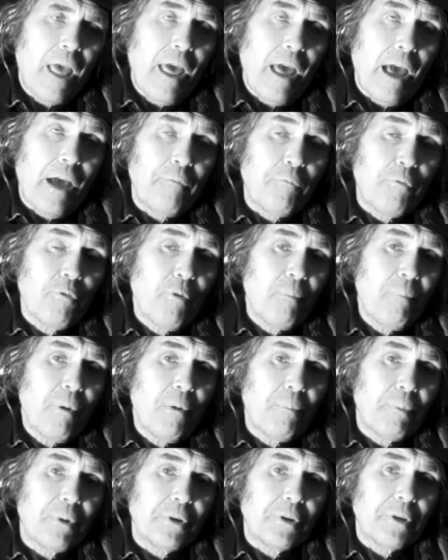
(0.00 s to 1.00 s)
And for a
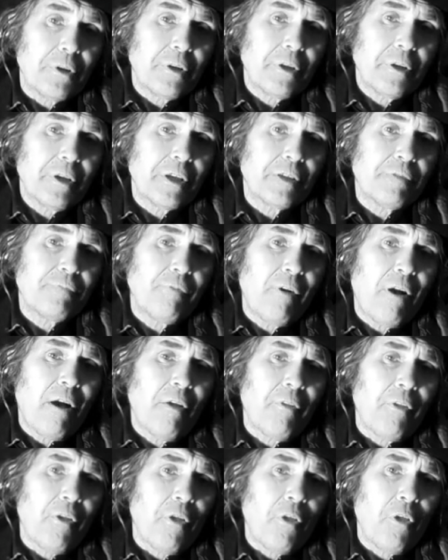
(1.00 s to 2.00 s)
moment his
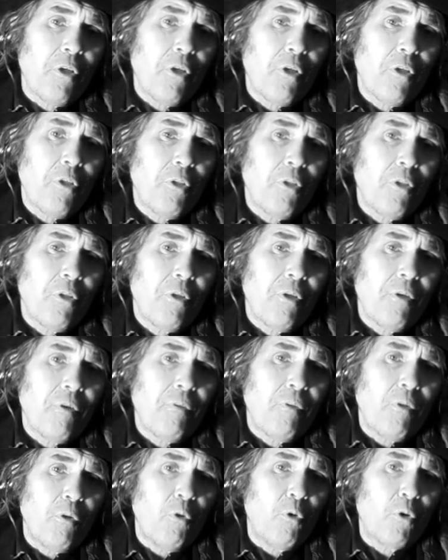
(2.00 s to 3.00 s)
father
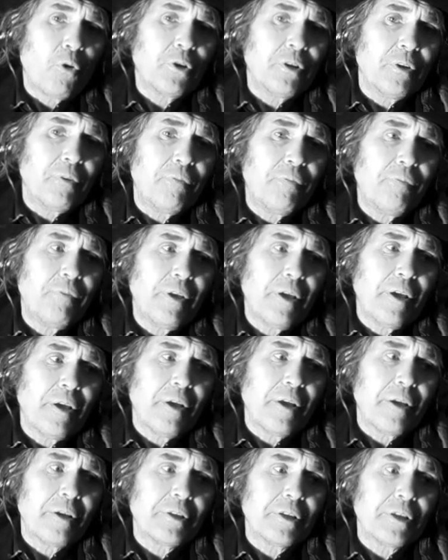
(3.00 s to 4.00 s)
looked in fear
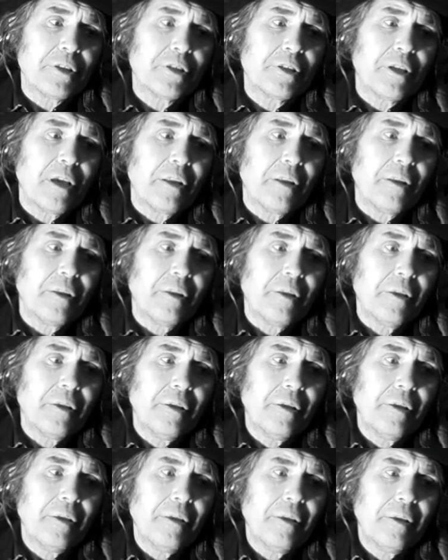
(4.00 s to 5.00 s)
at his son,
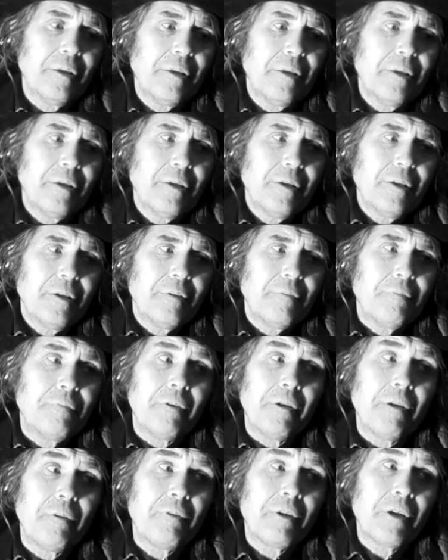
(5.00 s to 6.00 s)

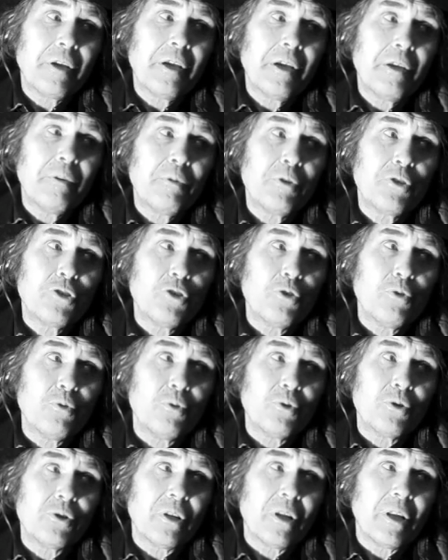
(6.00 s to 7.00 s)
fearing he would
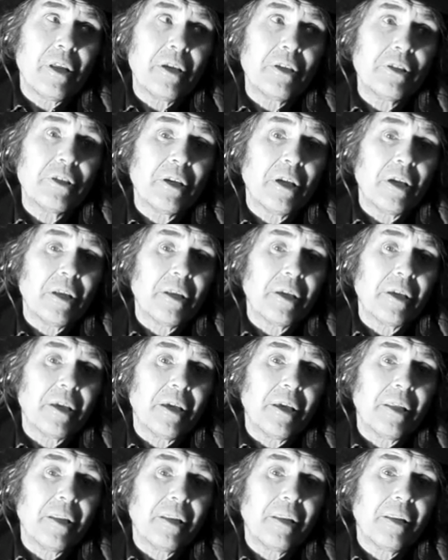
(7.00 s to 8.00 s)
choose the laser gun
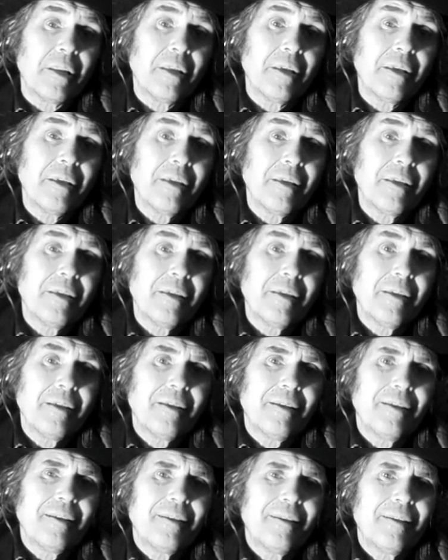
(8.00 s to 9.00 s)
again.
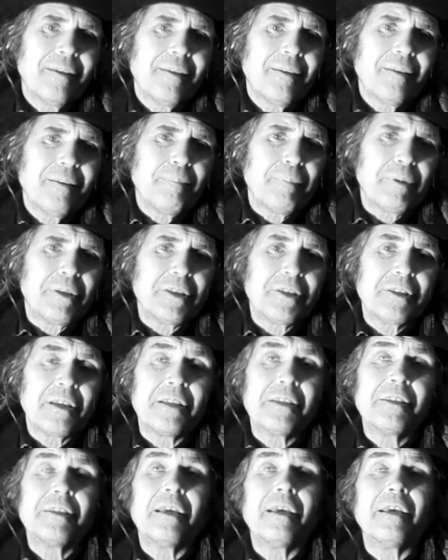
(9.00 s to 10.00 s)
But his
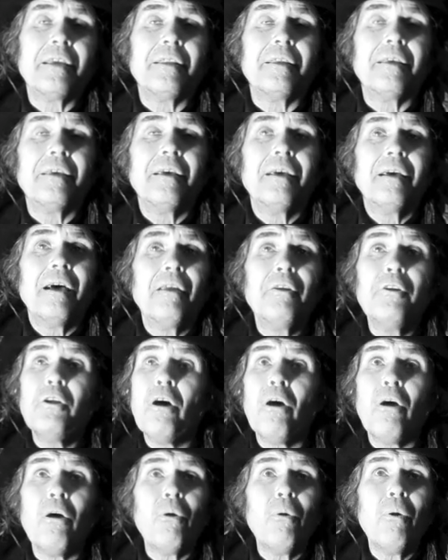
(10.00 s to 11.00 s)
son said,
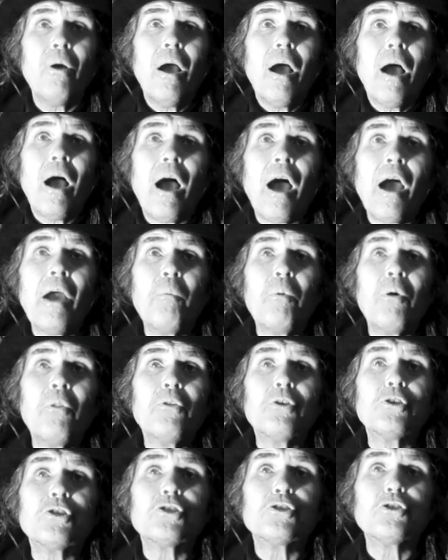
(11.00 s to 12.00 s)
"No, I
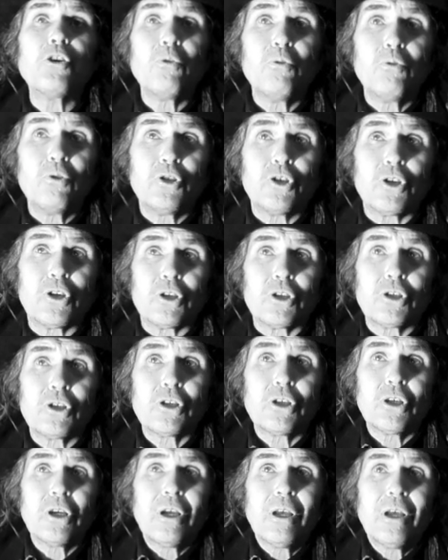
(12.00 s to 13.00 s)
want the
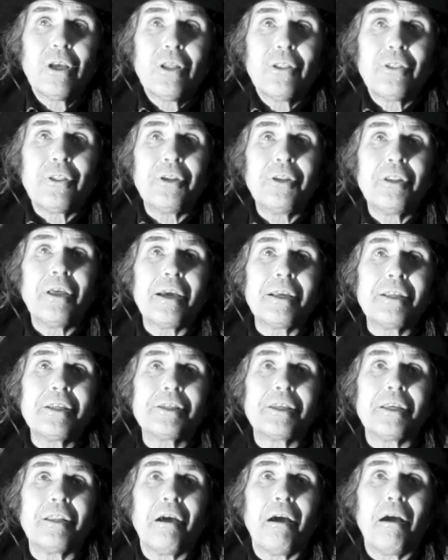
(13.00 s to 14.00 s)
soldiers, the
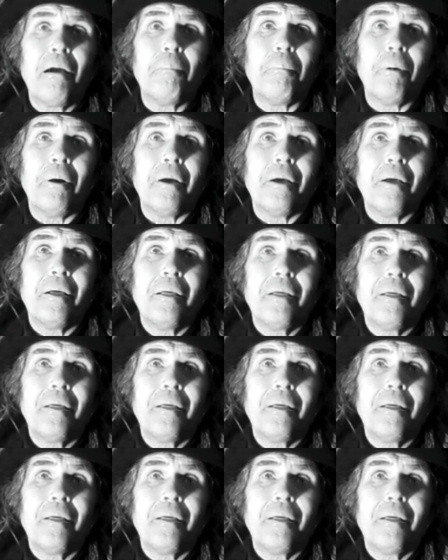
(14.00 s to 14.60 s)
knights in armour."